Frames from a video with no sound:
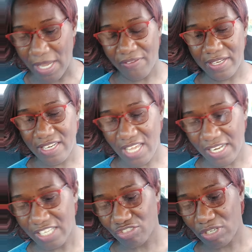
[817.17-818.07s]
have
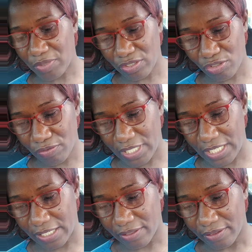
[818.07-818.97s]
another scripture to
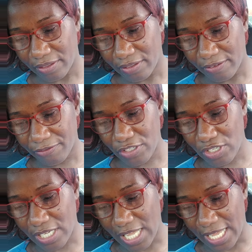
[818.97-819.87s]
read for
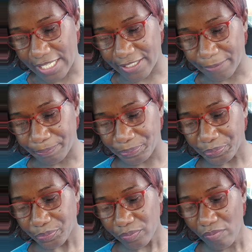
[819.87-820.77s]
you guys.
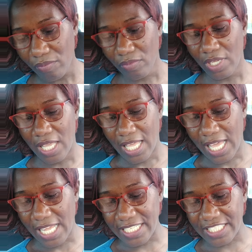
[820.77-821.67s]

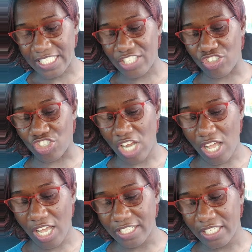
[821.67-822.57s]
And this is
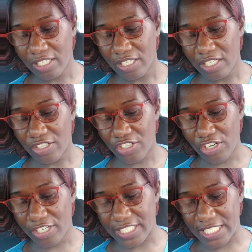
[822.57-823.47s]
John
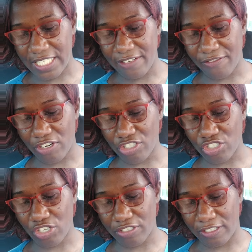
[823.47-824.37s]
13,
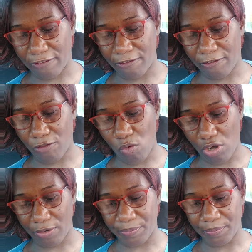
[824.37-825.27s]
verse
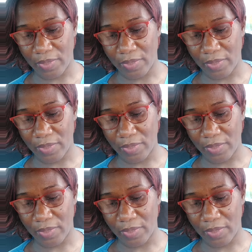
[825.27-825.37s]
34.